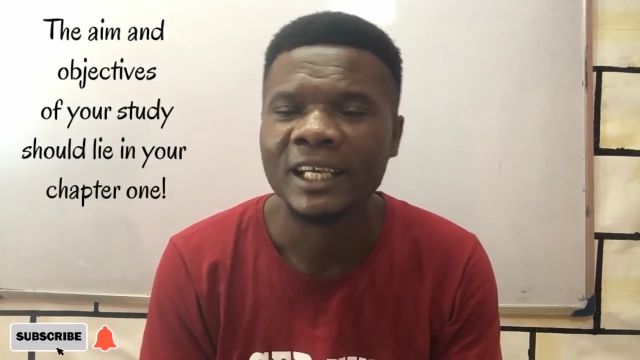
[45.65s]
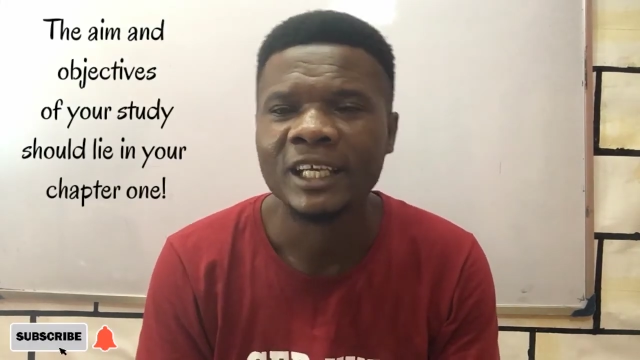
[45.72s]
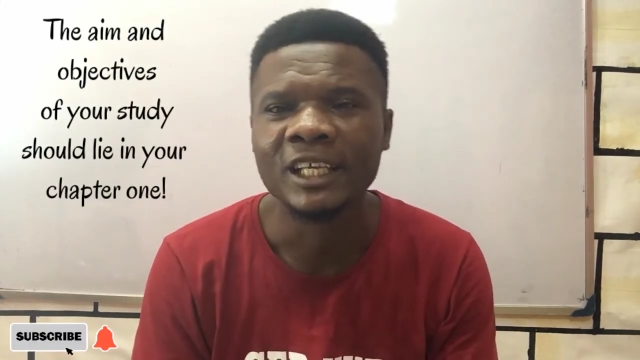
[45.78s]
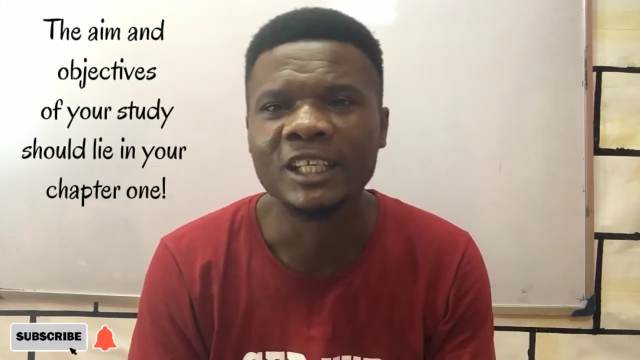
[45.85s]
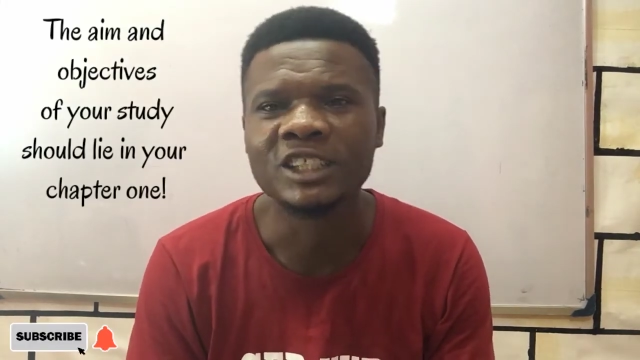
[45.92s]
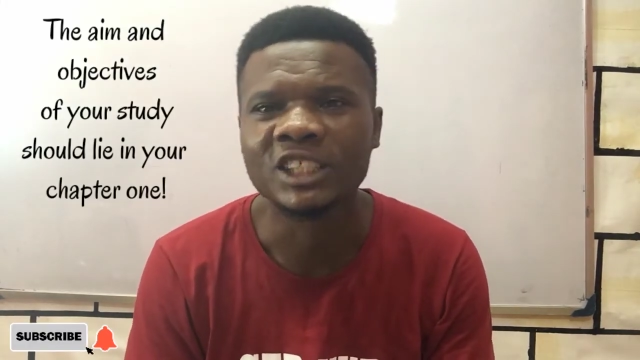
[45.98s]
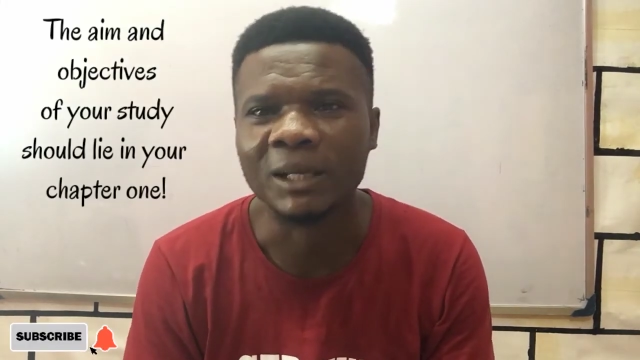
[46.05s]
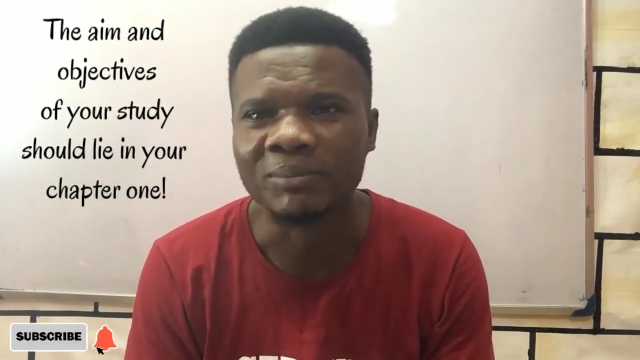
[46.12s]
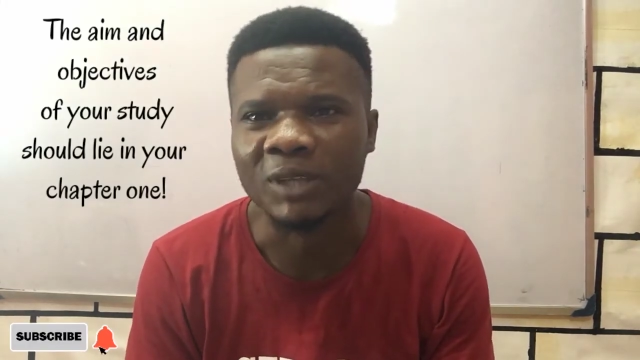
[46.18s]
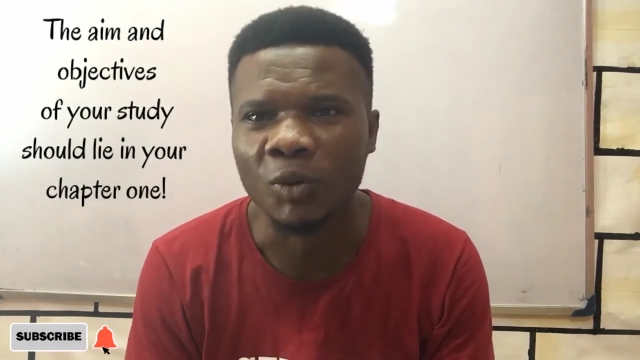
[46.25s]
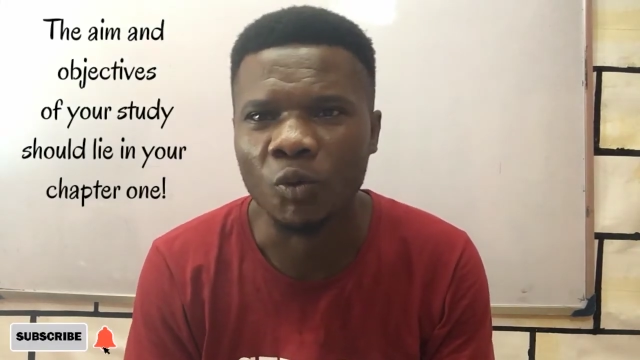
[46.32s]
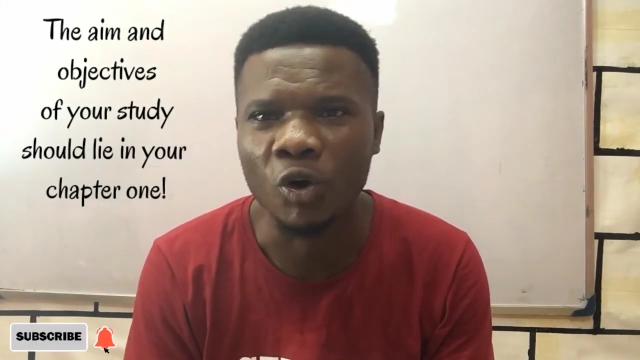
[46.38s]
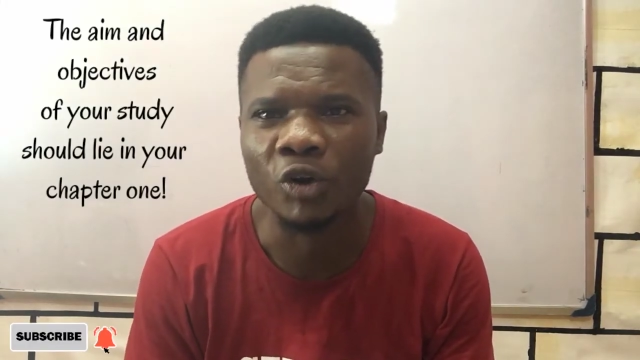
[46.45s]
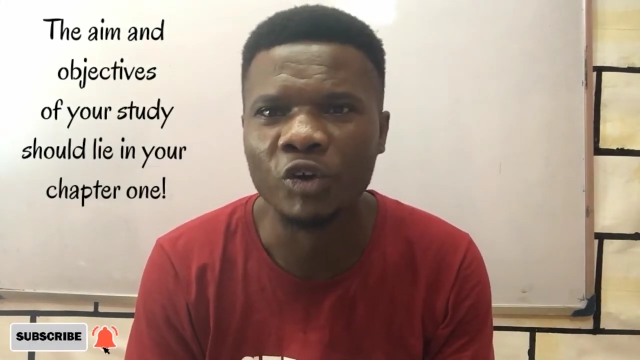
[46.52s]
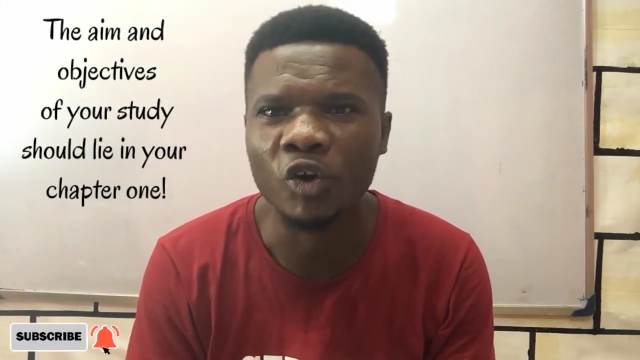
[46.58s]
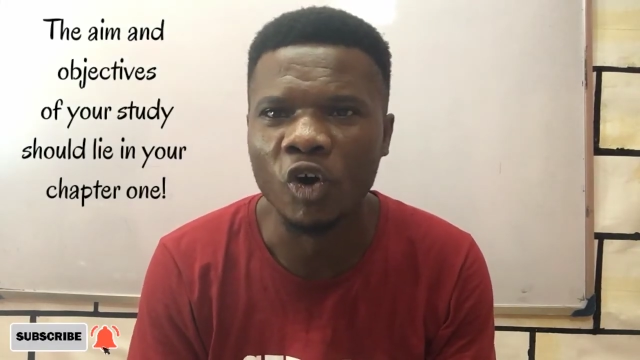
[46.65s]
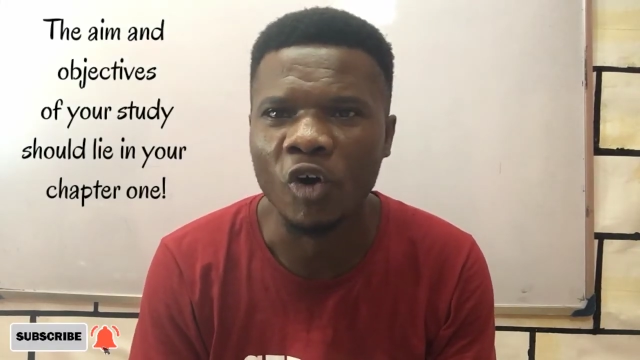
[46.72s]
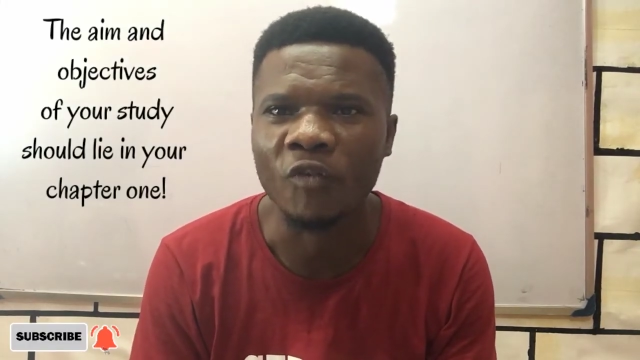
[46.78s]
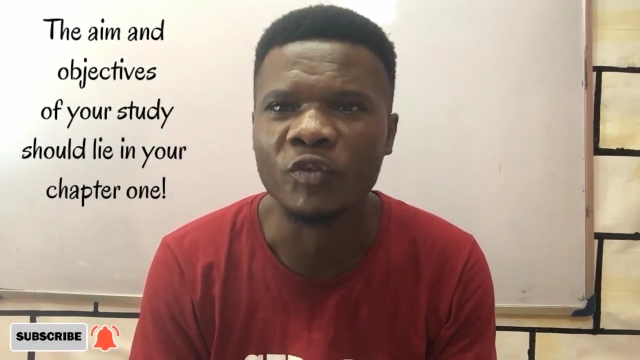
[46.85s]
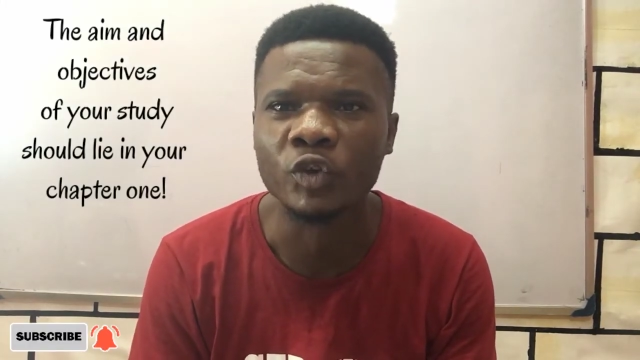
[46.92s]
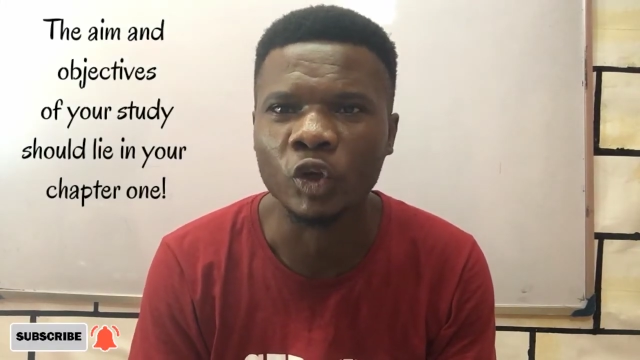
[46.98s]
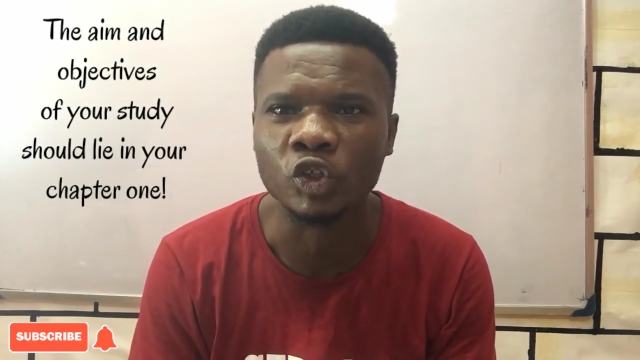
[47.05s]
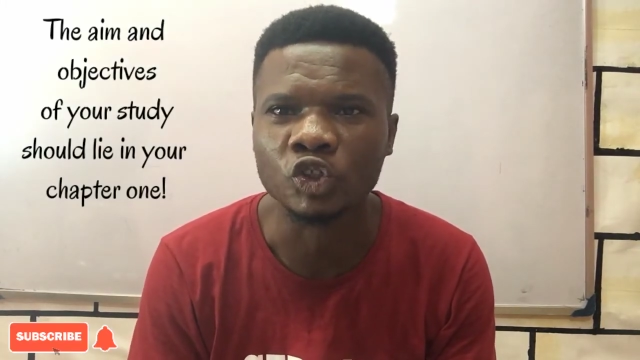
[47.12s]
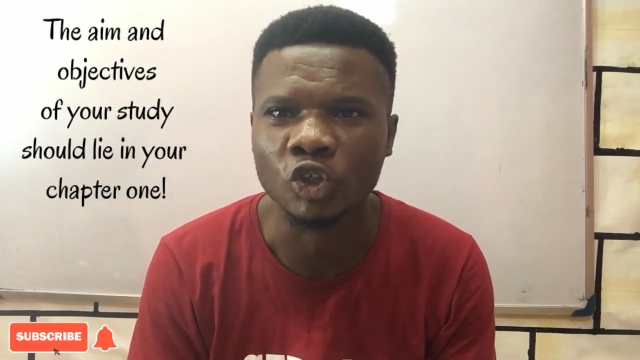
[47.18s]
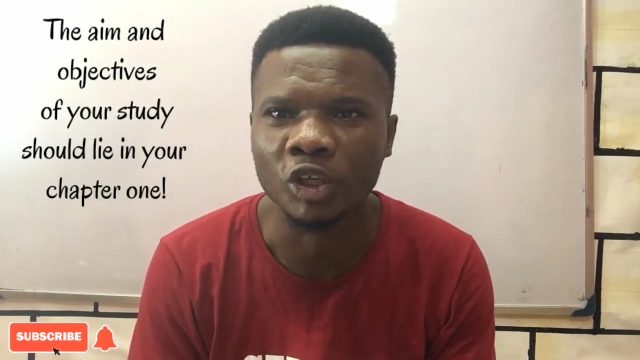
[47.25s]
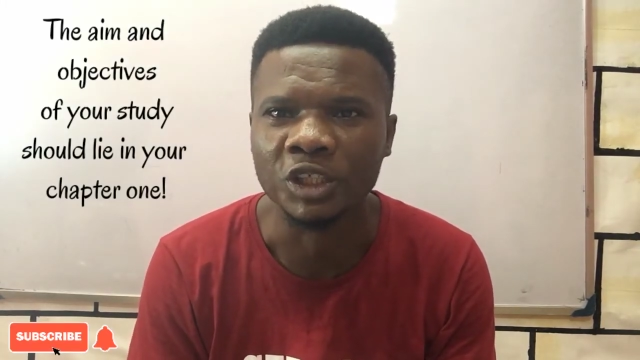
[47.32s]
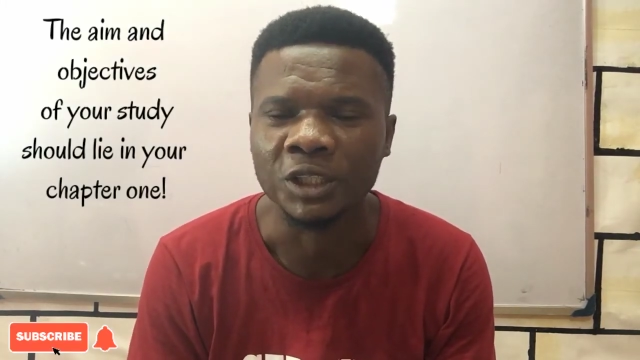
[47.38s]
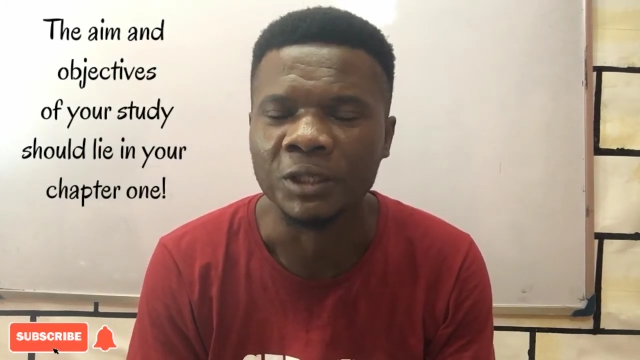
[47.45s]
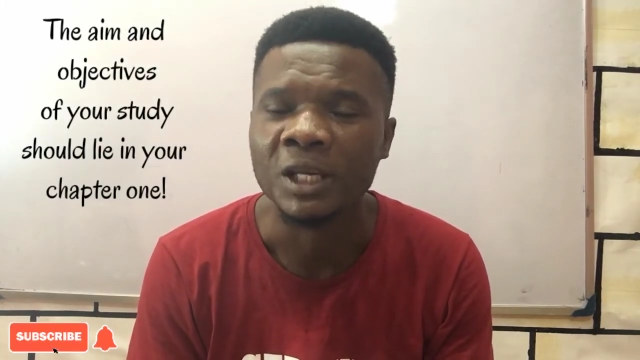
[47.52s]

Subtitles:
in the chapter 1 of your study.